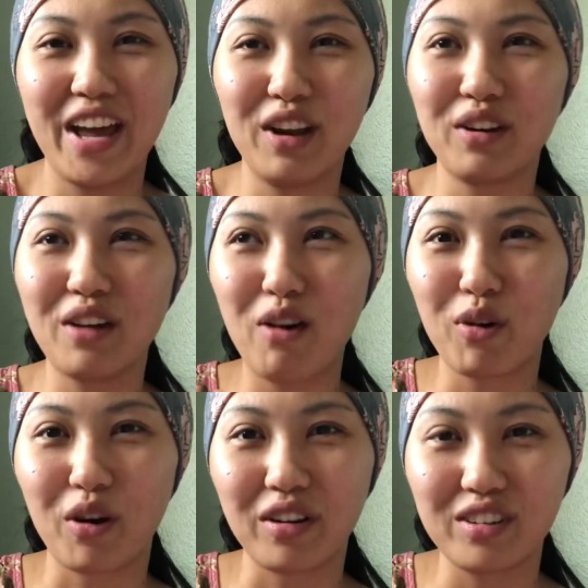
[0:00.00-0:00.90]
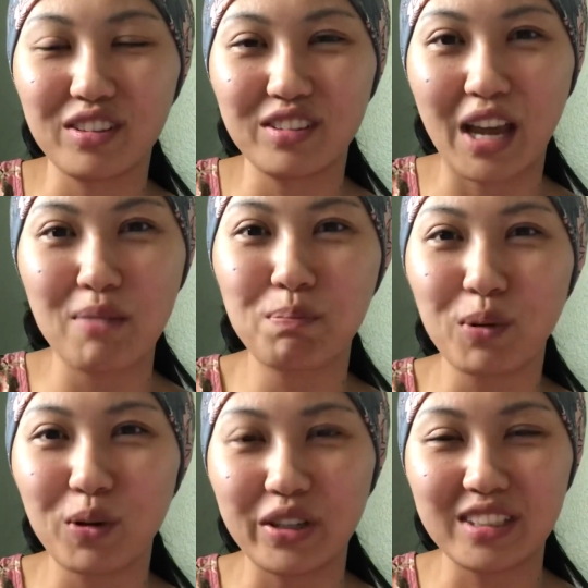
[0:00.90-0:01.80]
and our
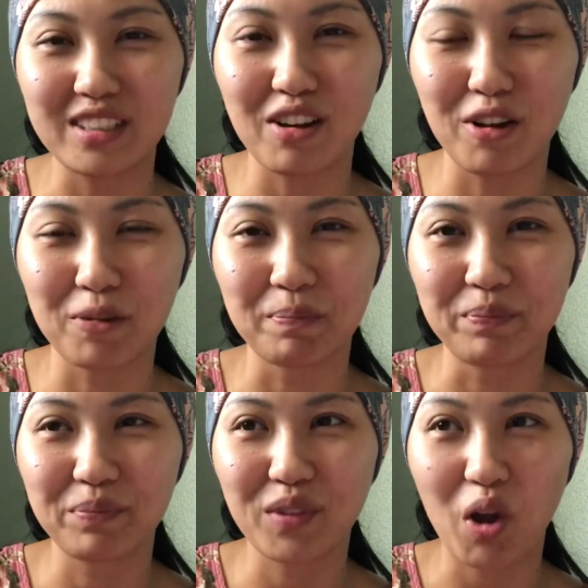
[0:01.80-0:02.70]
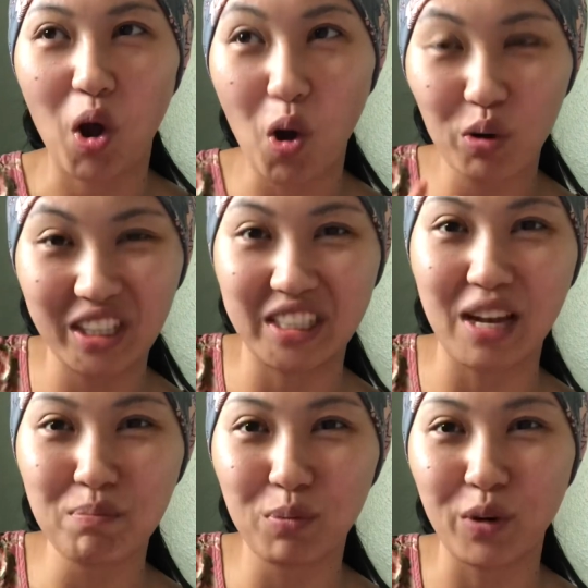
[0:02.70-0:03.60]
temple is um, holy
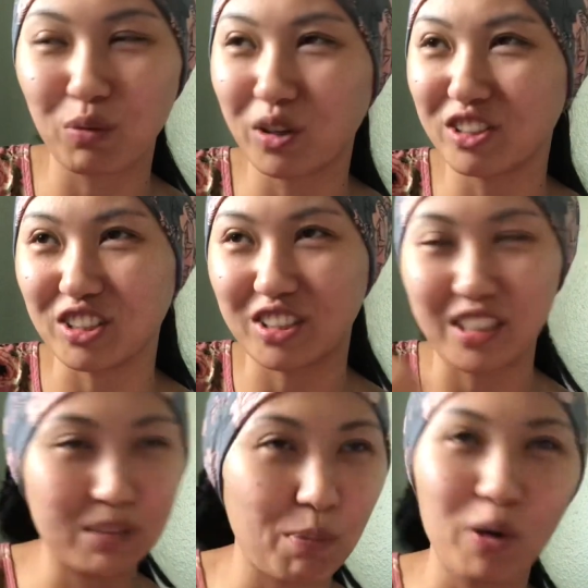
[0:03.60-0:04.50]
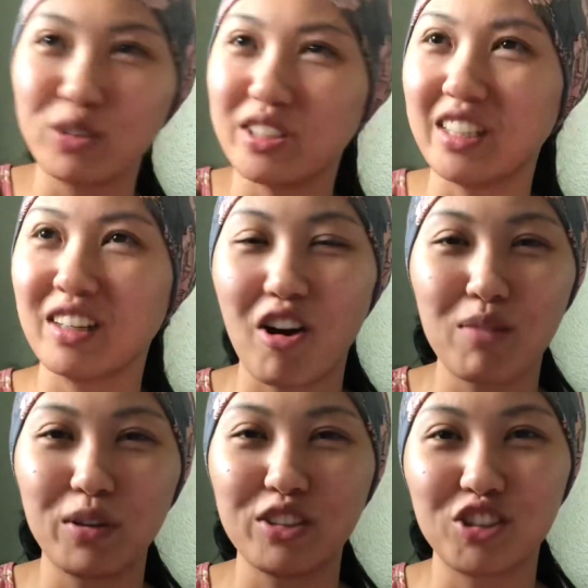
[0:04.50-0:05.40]
temple, and we're just disposing
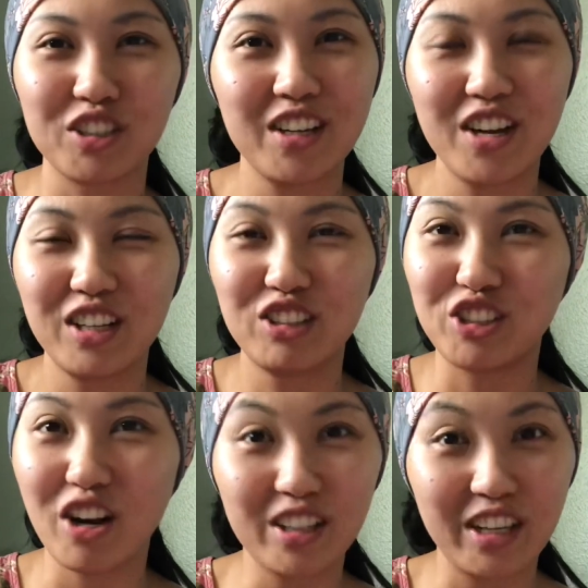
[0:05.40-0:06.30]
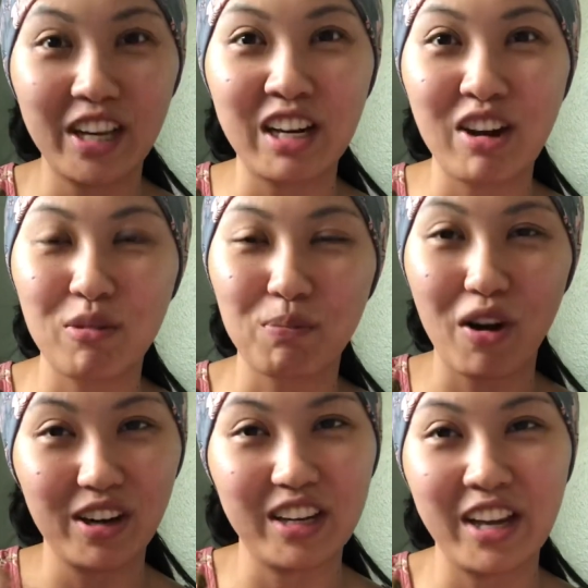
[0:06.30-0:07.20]
garbage, junk in our
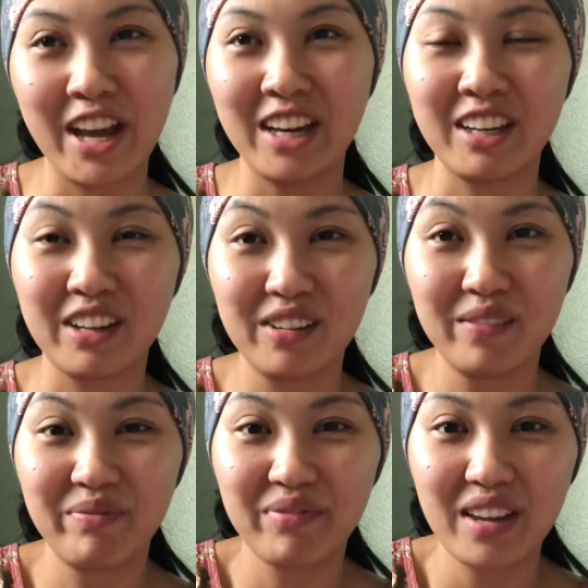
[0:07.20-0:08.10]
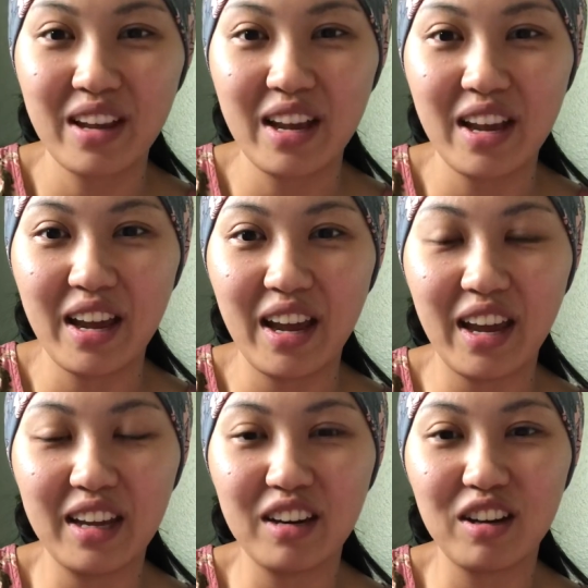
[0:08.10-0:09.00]
body, and
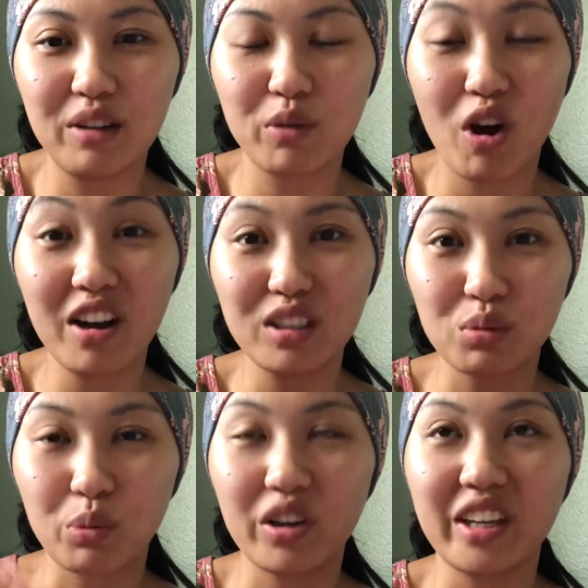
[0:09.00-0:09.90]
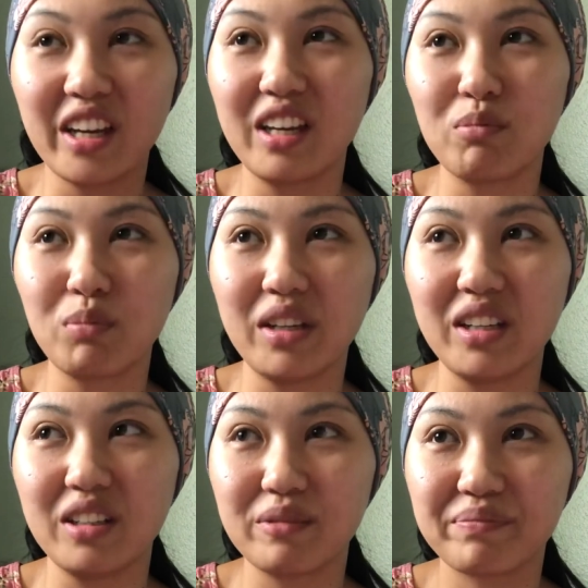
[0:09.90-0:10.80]
and um, God is working in
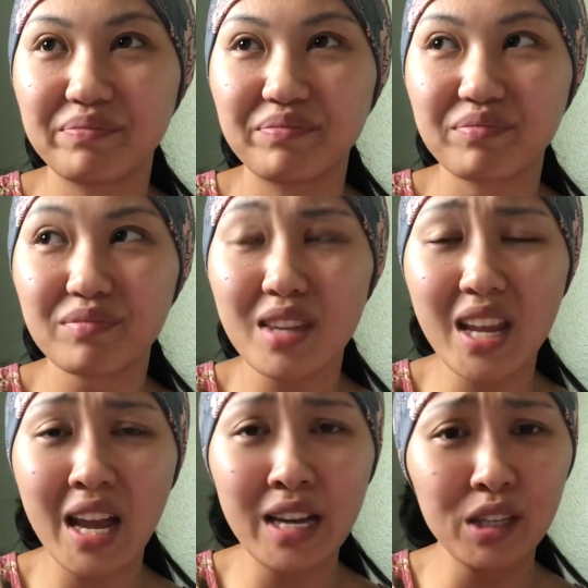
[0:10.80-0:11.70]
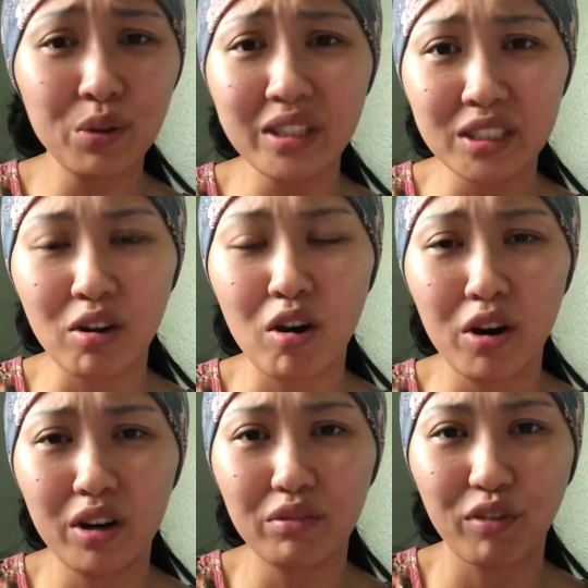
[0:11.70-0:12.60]
me. I know it is
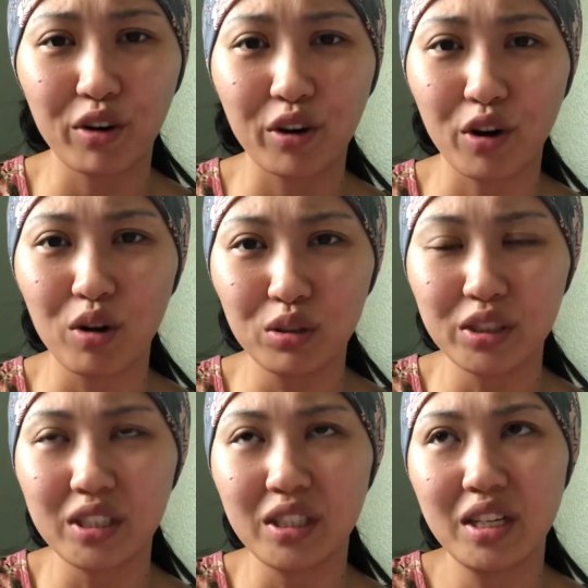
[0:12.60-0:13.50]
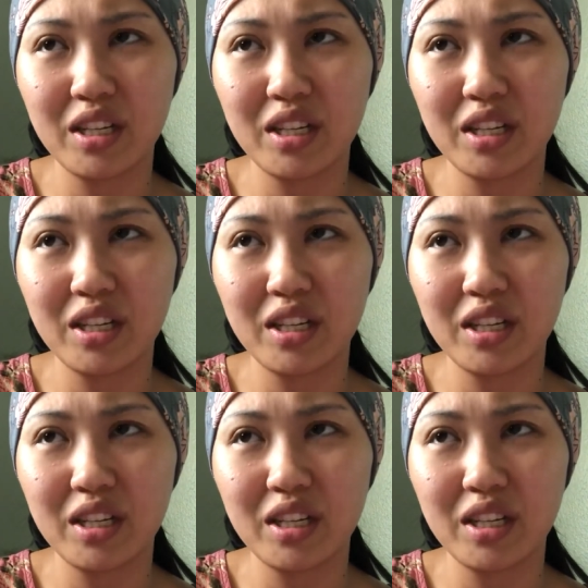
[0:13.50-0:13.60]
hard for girls,